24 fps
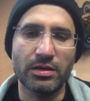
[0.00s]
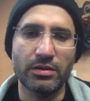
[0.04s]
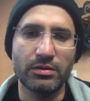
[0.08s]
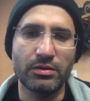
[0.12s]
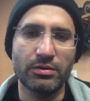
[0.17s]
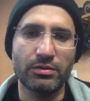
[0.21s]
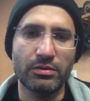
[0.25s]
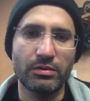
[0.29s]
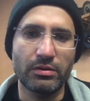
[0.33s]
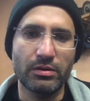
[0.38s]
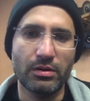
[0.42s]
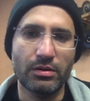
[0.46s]
on
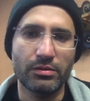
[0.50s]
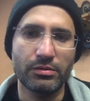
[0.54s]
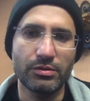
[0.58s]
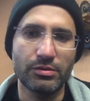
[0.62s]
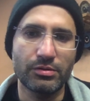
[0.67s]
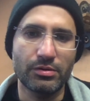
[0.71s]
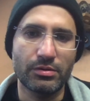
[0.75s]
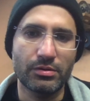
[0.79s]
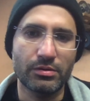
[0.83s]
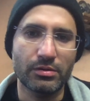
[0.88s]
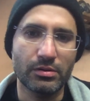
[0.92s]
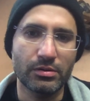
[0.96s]
your
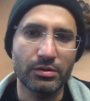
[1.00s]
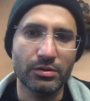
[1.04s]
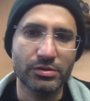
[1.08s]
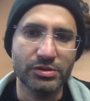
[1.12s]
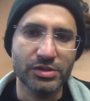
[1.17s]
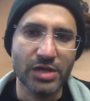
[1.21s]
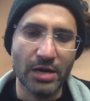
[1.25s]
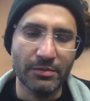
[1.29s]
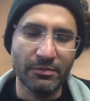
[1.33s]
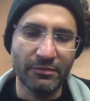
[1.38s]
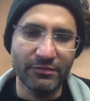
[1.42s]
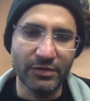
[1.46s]

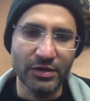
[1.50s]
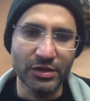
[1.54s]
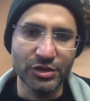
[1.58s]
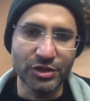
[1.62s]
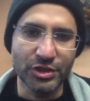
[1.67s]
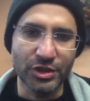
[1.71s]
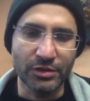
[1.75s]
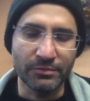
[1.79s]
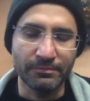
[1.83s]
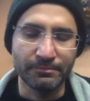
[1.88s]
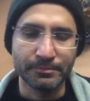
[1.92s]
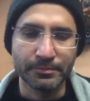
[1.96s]
type of
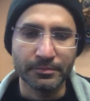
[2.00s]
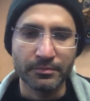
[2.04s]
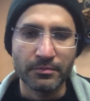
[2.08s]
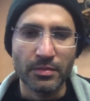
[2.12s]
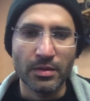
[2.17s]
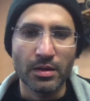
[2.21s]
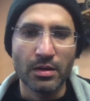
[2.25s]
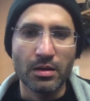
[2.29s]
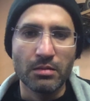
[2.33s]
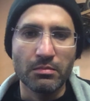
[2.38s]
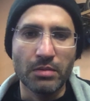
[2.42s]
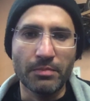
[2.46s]
engine.
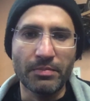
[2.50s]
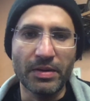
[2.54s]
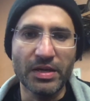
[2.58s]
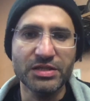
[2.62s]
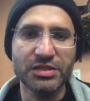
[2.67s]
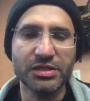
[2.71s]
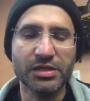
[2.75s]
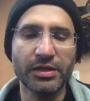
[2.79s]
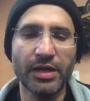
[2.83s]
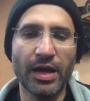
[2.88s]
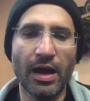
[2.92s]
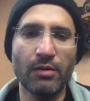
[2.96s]
But
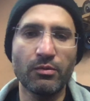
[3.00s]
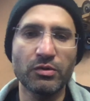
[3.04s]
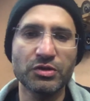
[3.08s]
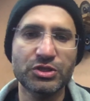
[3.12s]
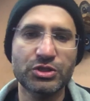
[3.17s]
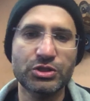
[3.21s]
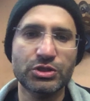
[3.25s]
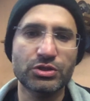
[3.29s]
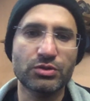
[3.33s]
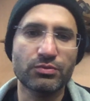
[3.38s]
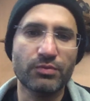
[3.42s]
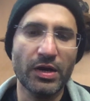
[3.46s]
basically, I
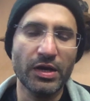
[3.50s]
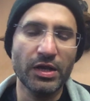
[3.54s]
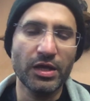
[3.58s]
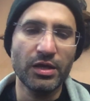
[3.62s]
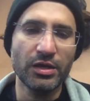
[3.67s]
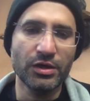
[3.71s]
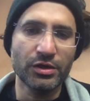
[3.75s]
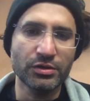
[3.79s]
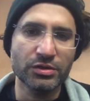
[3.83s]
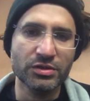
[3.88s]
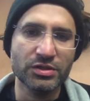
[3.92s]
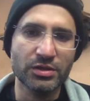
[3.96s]
was ready
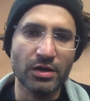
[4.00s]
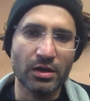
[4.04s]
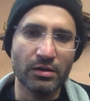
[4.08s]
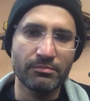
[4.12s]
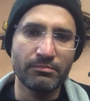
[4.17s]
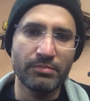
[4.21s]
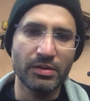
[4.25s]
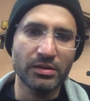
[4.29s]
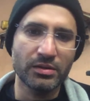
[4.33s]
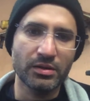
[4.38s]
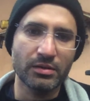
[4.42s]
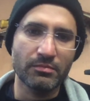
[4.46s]
here to
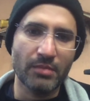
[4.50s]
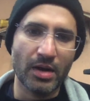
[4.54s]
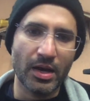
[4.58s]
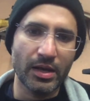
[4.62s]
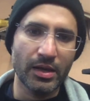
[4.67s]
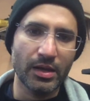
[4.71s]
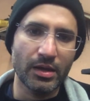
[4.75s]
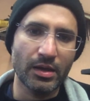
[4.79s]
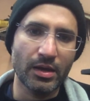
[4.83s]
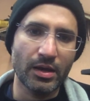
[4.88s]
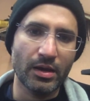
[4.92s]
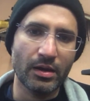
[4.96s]
start building
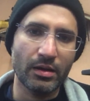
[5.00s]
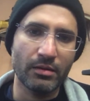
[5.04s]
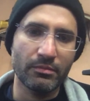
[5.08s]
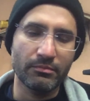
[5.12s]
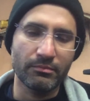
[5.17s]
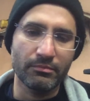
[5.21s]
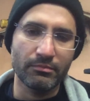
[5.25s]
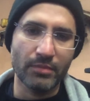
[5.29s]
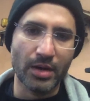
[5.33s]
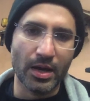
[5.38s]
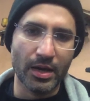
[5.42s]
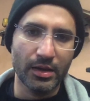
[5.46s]
my
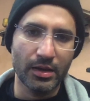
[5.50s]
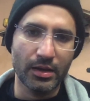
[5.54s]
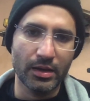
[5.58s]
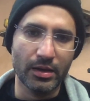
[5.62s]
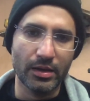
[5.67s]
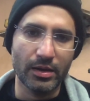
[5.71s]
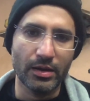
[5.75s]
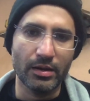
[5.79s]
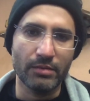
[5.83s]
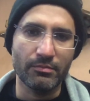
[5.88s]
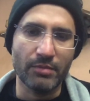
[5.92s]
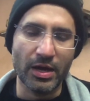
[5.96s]

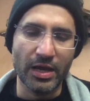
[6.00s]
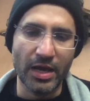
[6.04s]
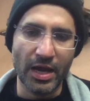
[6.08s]
my